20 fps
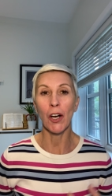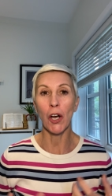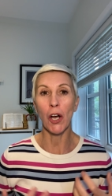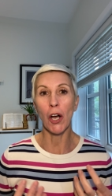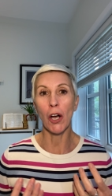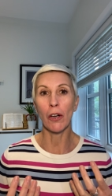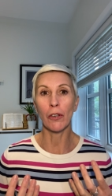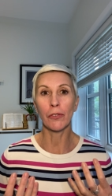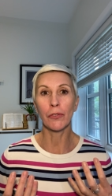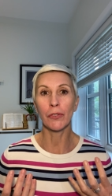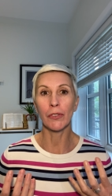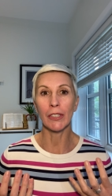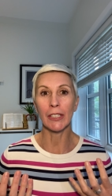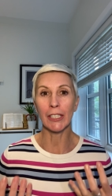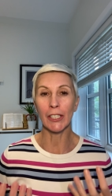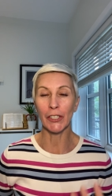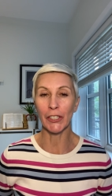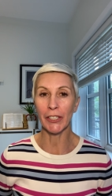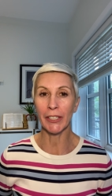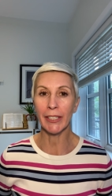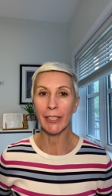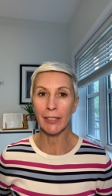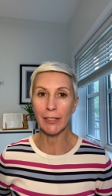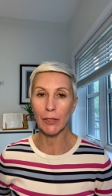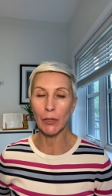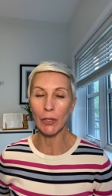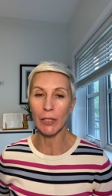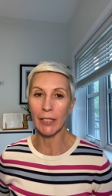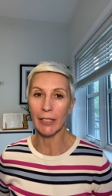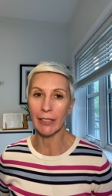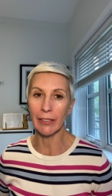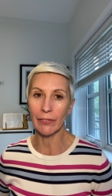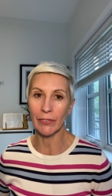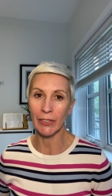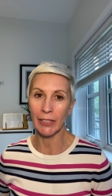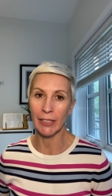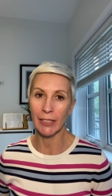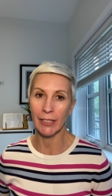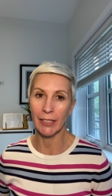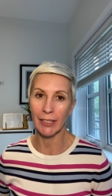of learning to
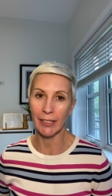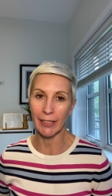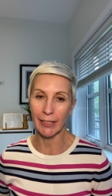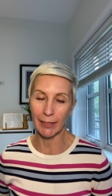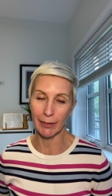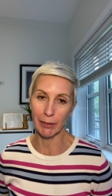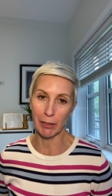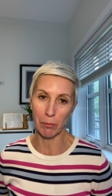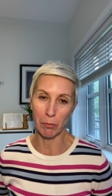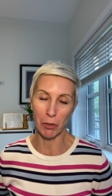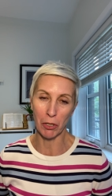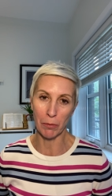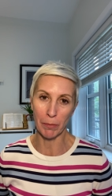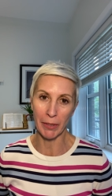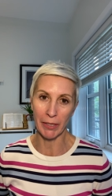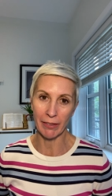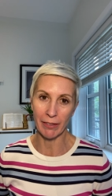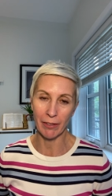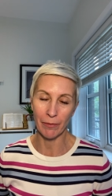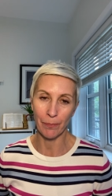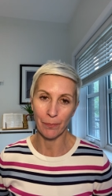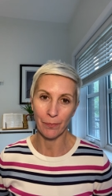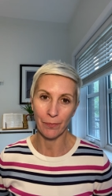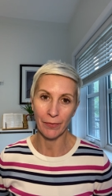live in the moment.